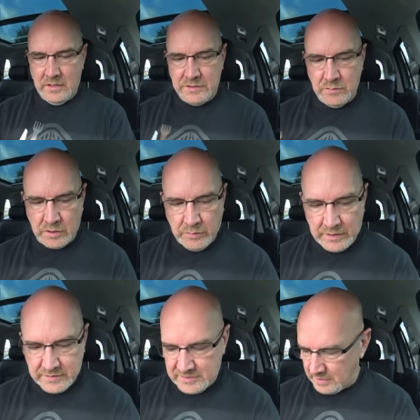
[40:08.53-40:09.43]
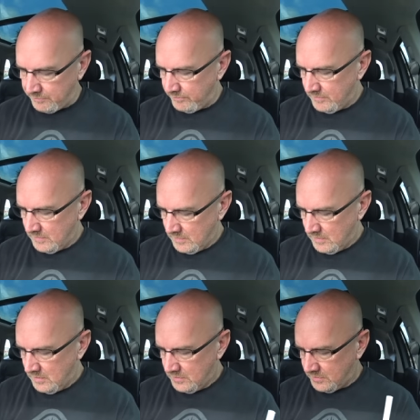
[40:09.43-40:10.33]
Let's do a quick sip.
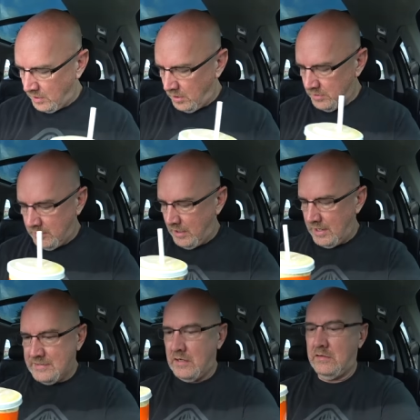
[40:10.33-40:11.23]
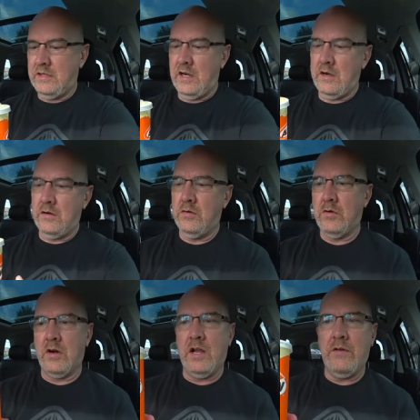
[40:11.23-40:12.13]
To all you guys out there who
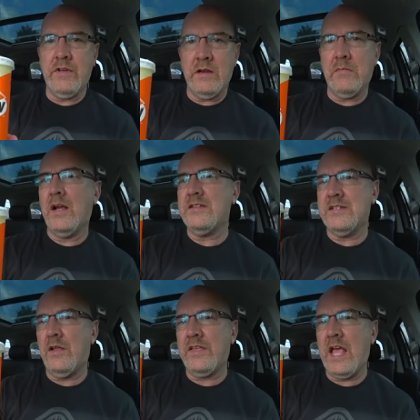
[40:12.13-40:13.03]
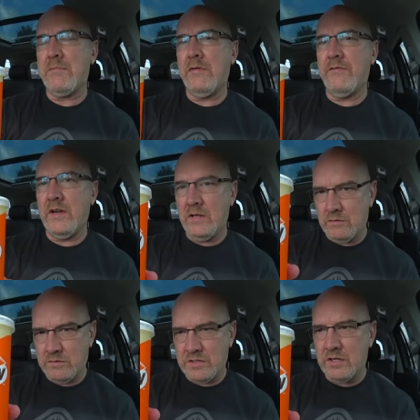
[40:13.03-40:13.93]
are loving my stealth camping
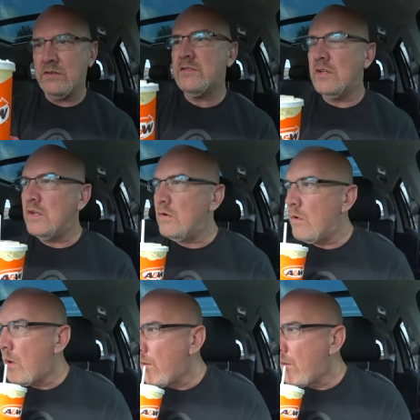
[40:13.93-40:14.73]
videos, cheers to you.